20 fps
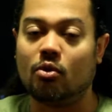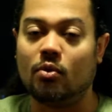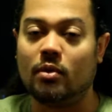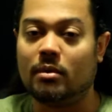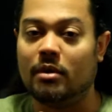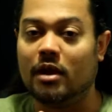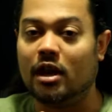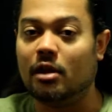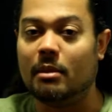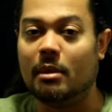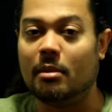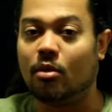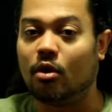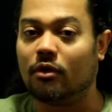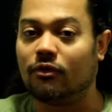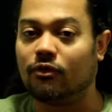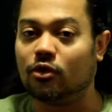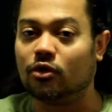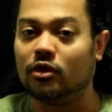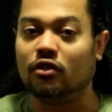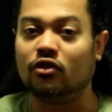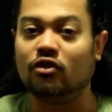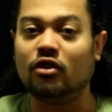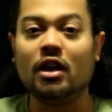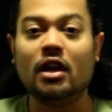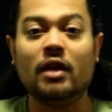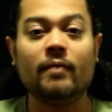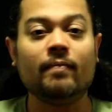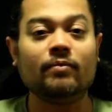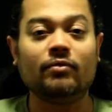with a little bit more footage.
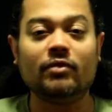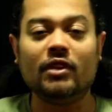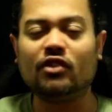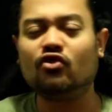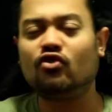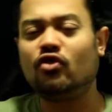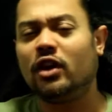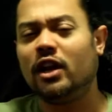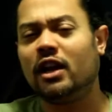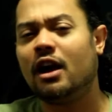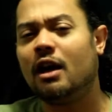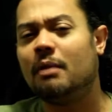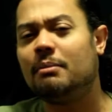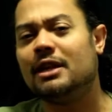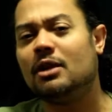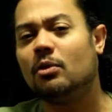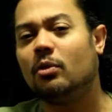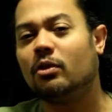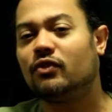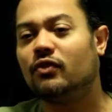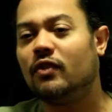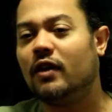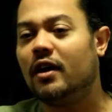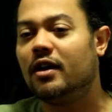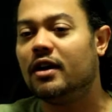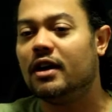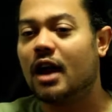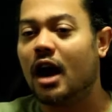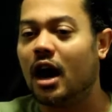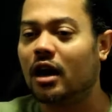This trailer, I mean, it was very
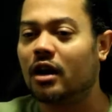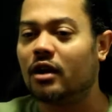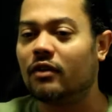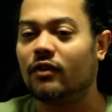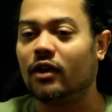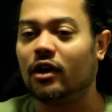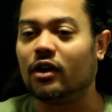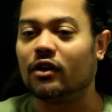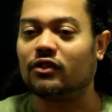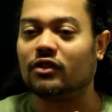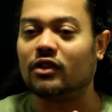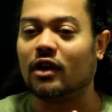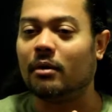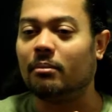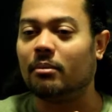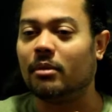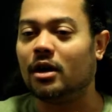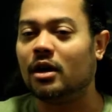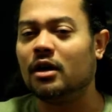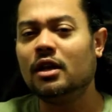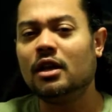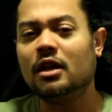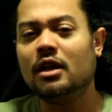dark, very somber.